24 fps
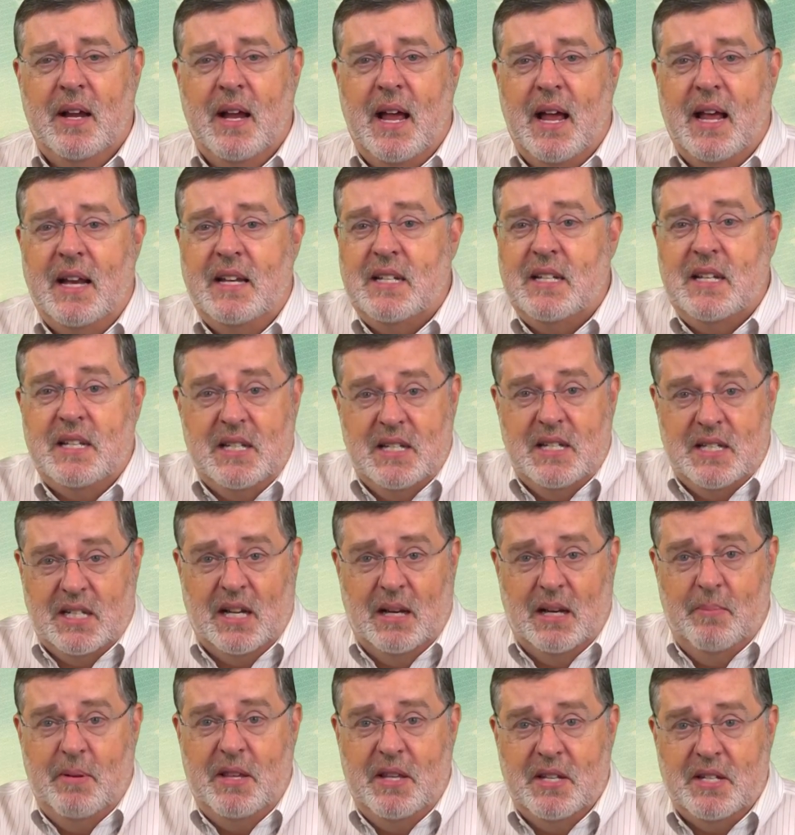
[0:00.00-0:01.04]
He says, this is going
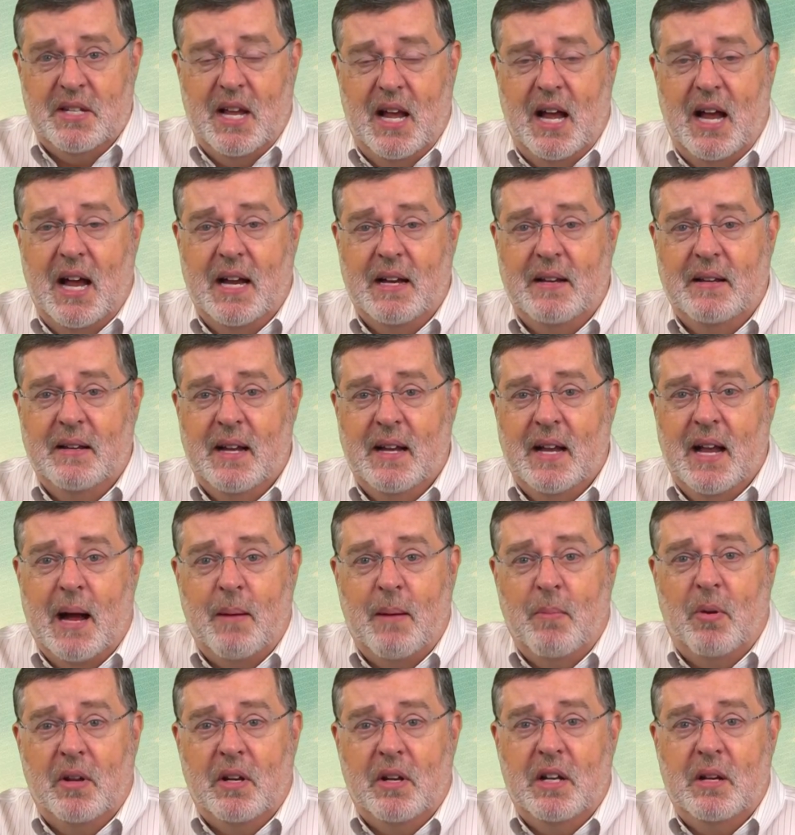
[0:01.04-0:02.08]
to be the sign. I'm
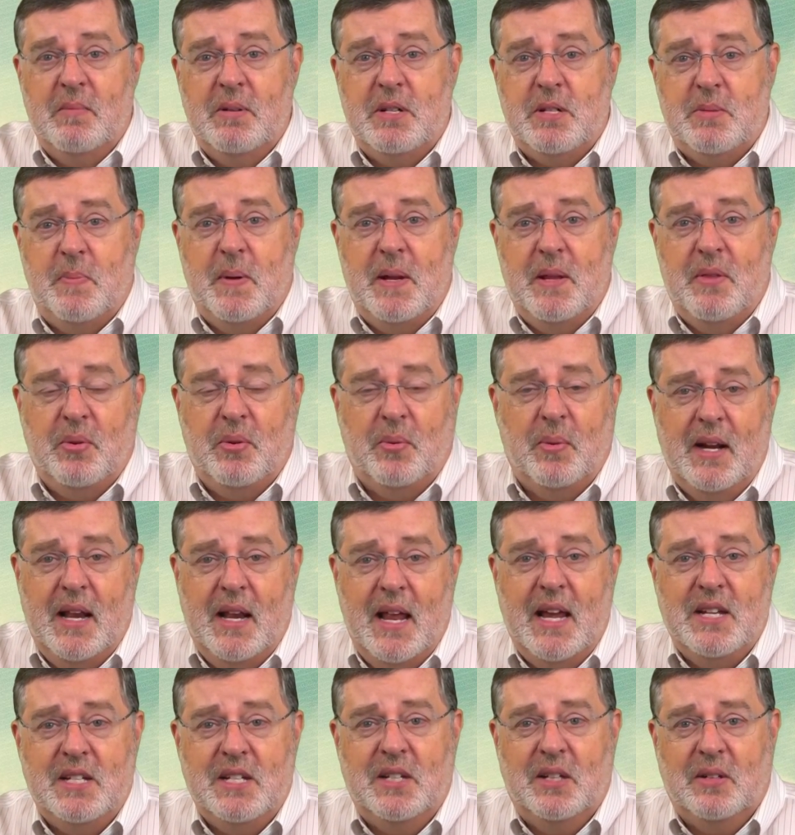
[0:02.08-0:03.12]
only going to spend 3
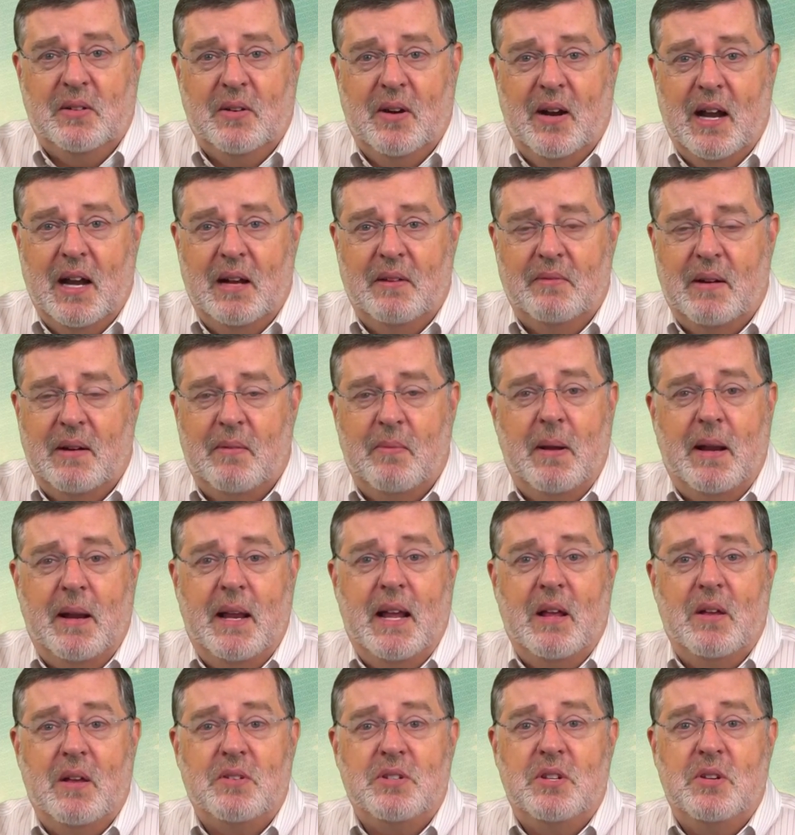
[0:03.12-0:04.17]
days in the grave. Everybody
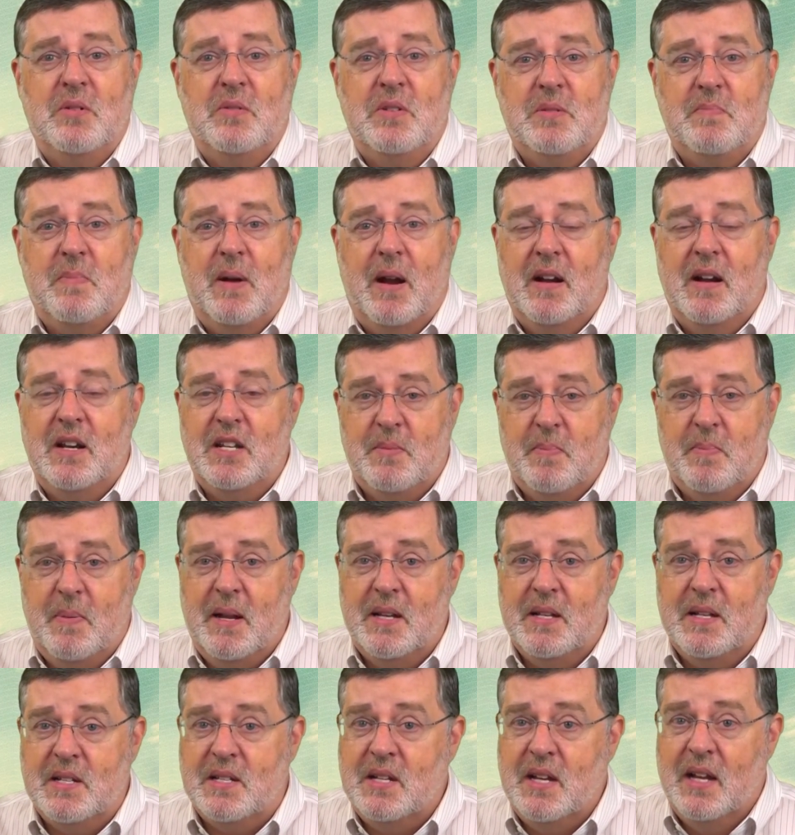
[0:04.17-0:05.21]
else who is buried
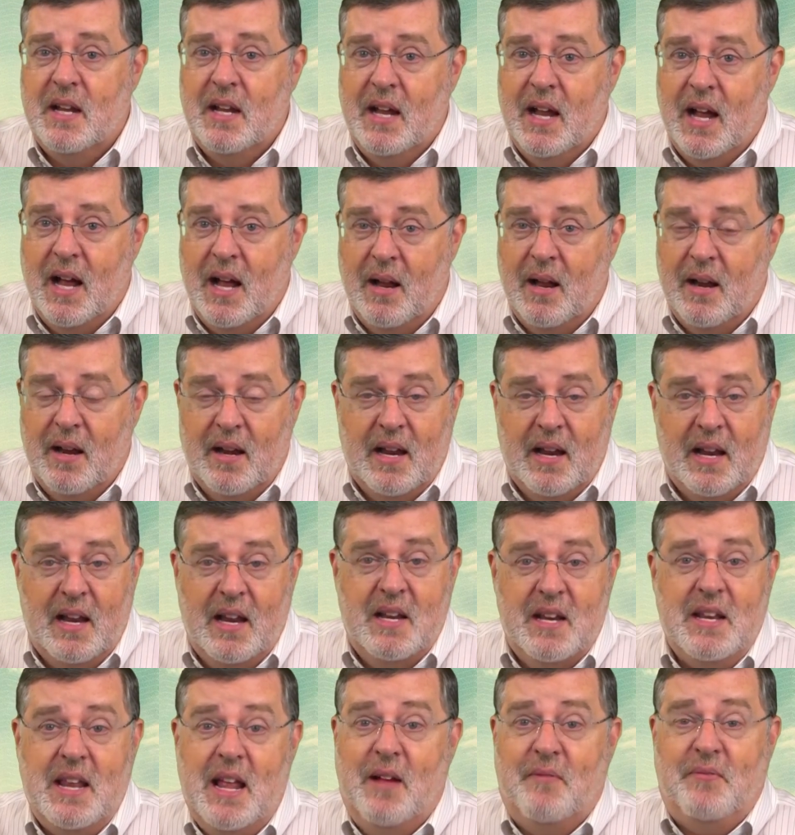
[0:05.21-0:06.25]
spends an
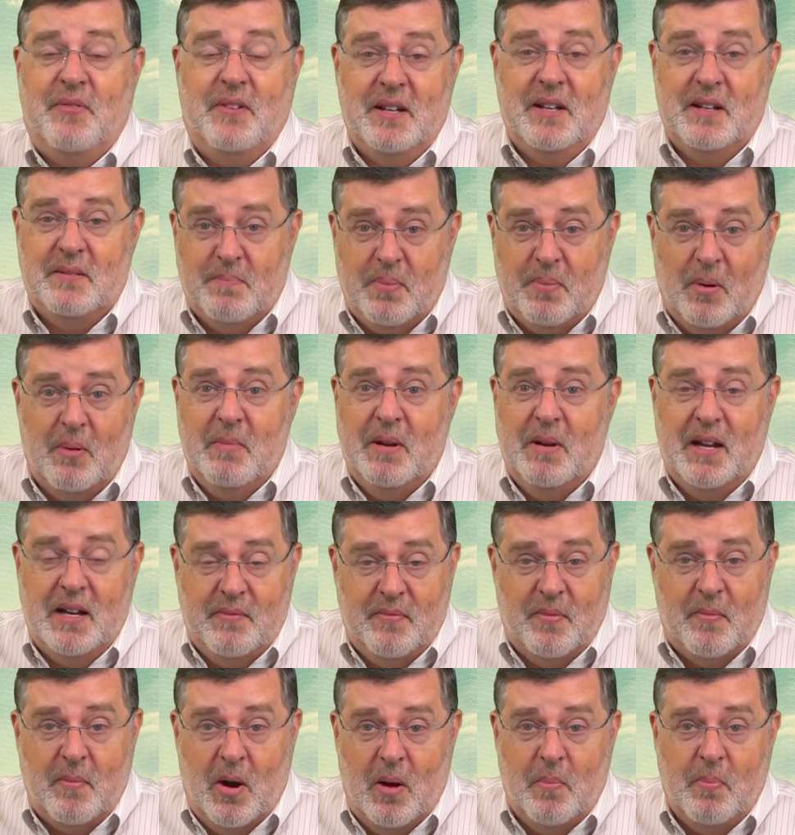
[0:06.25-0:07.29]
indefinite, permanent,
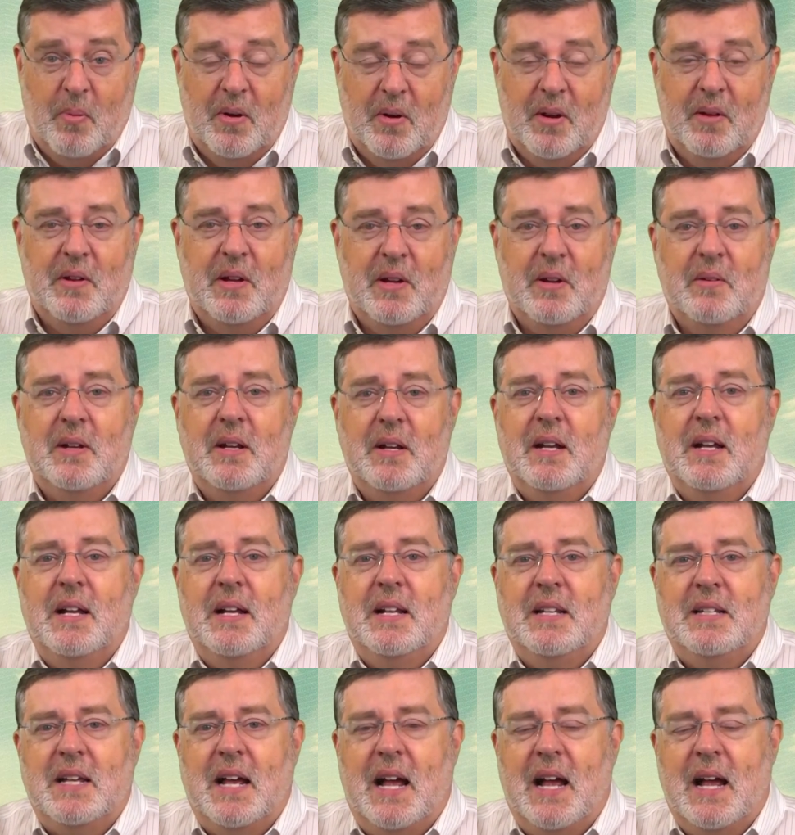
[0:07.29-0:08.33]
from our point of view,
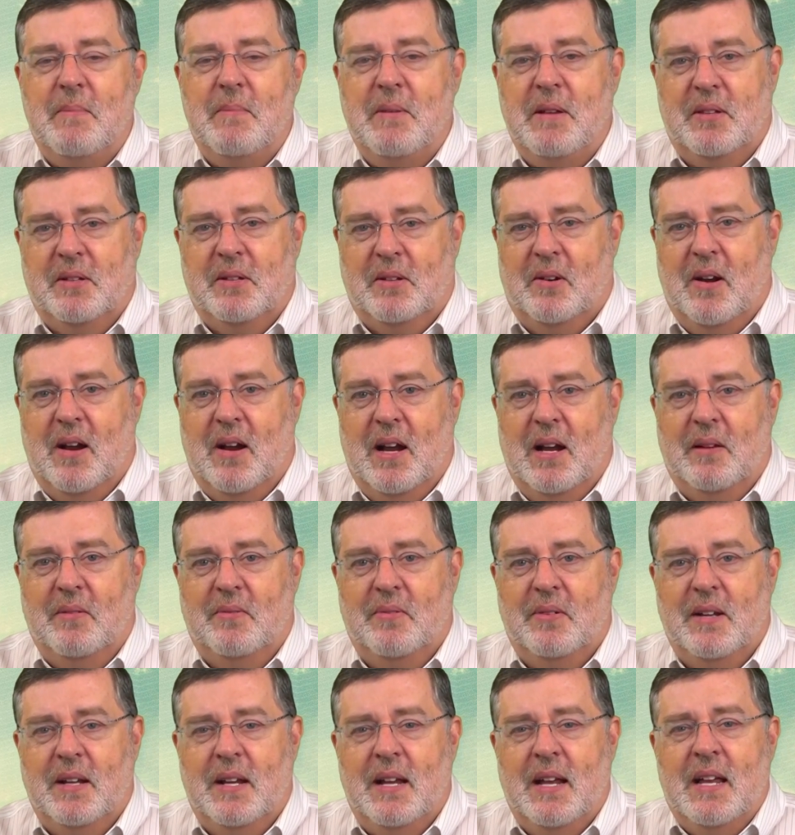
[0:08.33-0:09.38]
time in the grave.
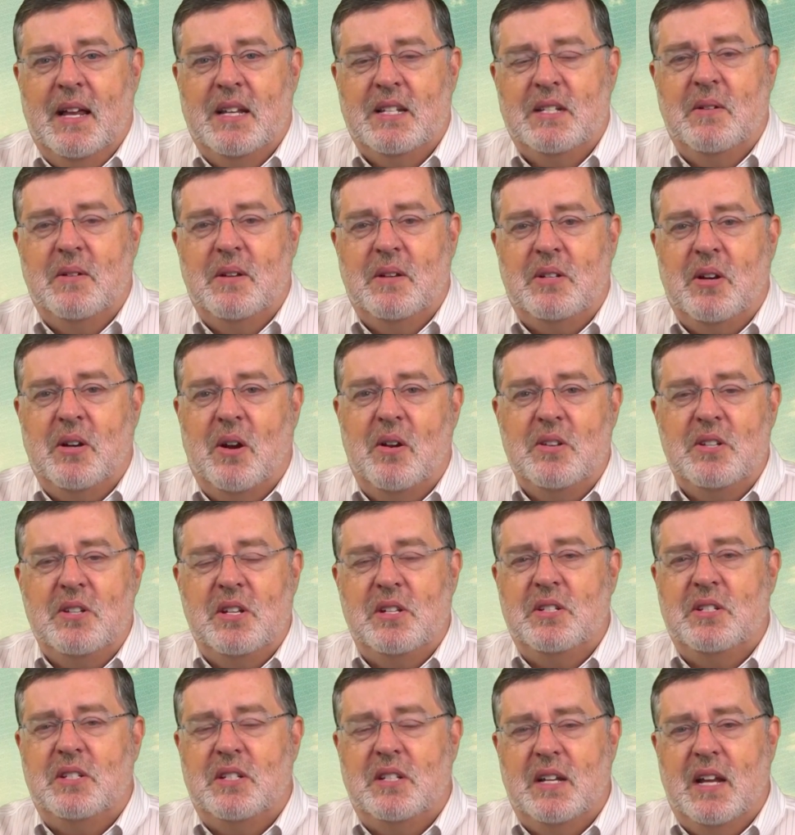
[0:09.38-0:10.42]
So it turns
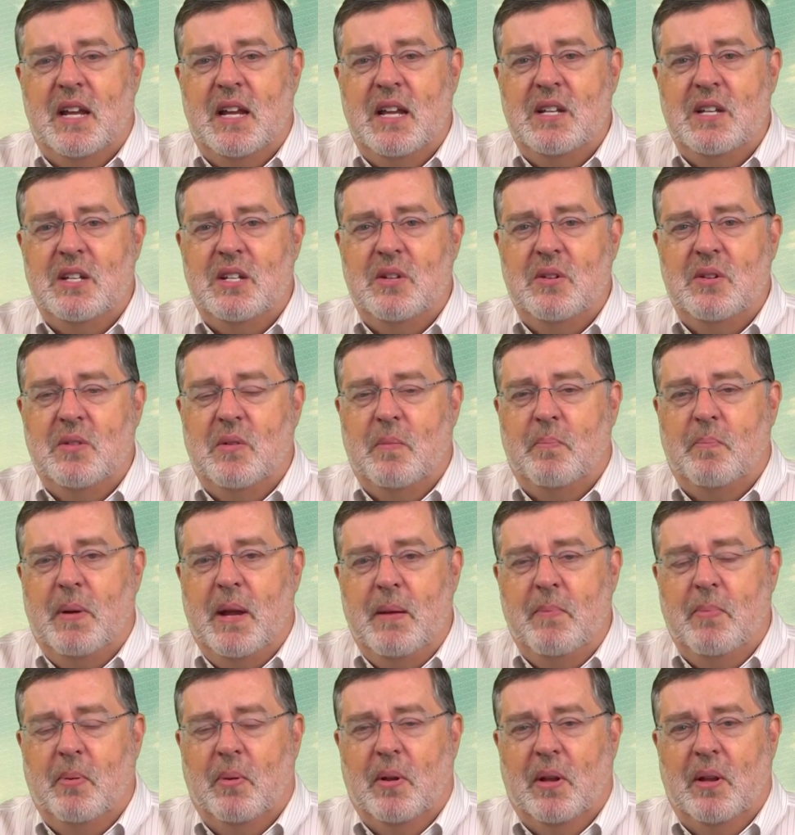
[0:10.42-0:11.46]
us into
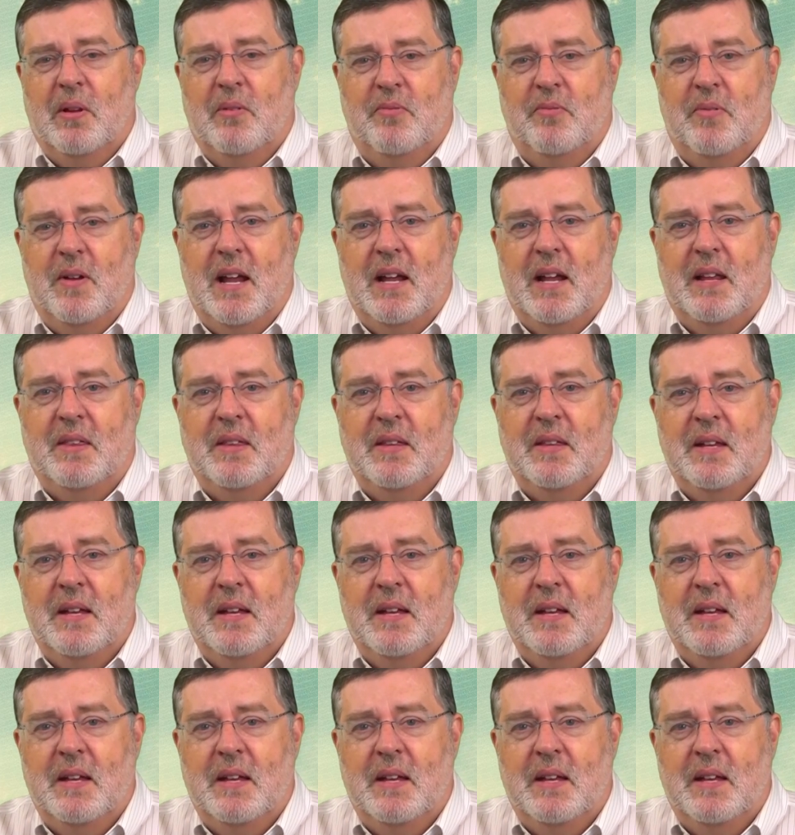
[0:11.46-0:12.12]
people of faith.